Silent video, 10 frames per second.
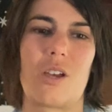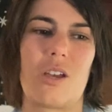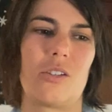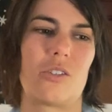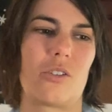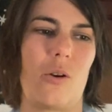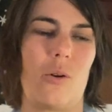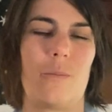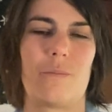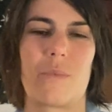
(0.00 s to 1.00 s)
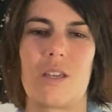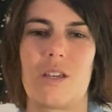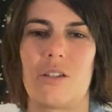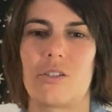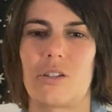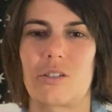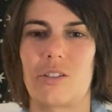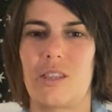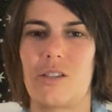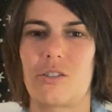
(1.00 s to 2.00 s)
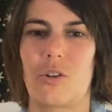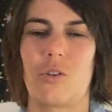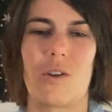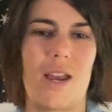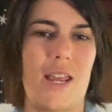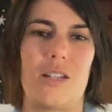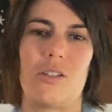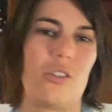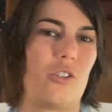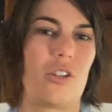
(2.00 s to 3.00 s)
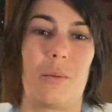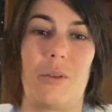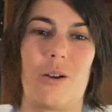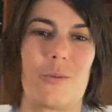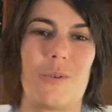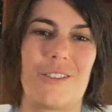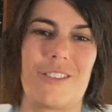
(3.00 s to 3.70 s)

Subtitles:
So songs like this are great to jam along with,